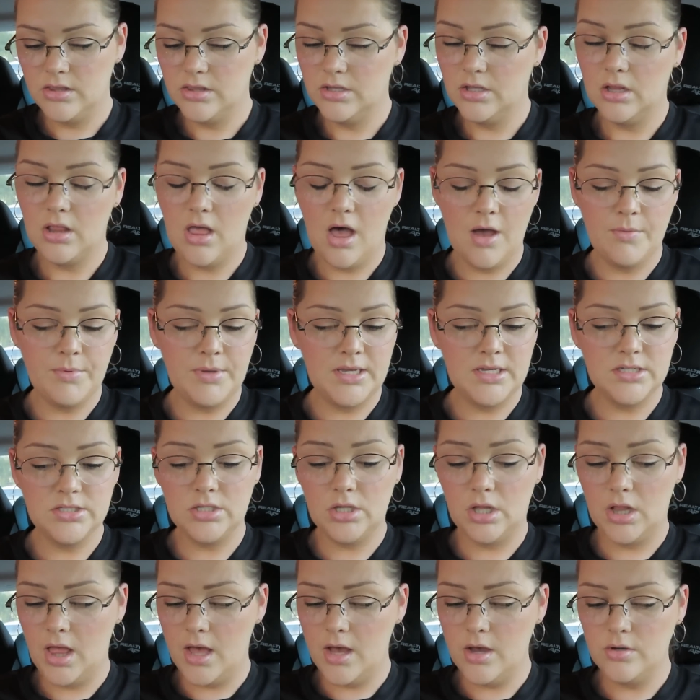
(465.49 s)
the lobby is
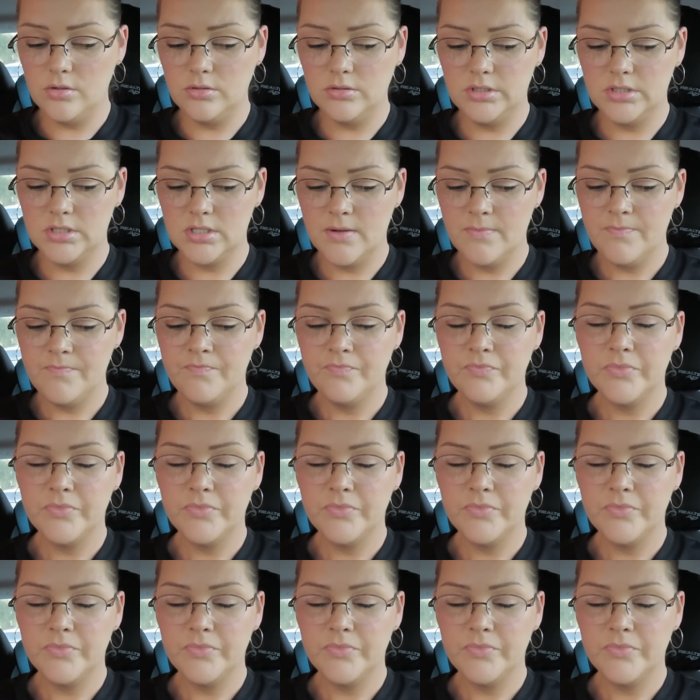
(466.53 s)
closed